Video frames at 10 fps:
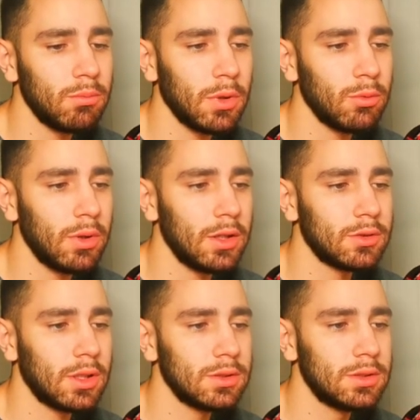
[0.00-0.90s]
By the way, as
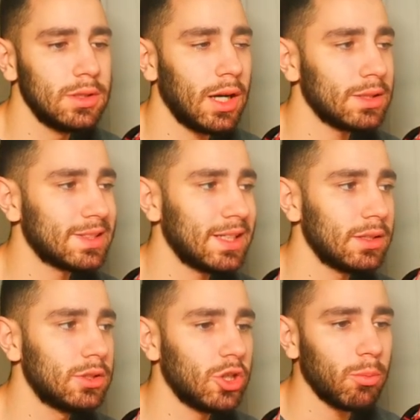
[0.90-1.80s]
you can see, I
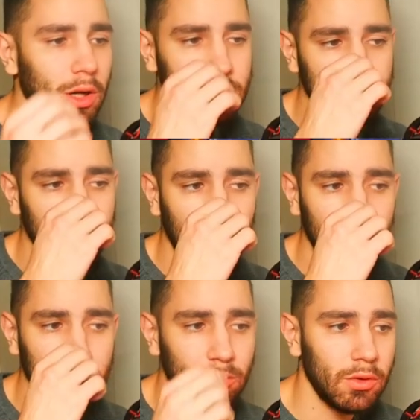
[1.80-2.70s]
sent Shamal to the
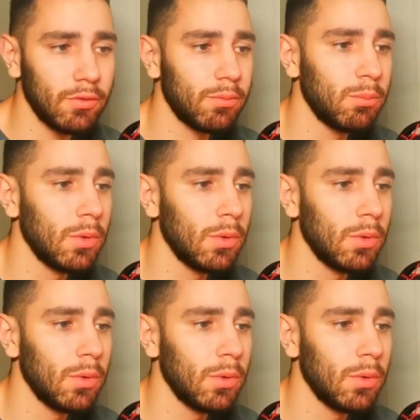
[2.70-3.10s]
graveyard with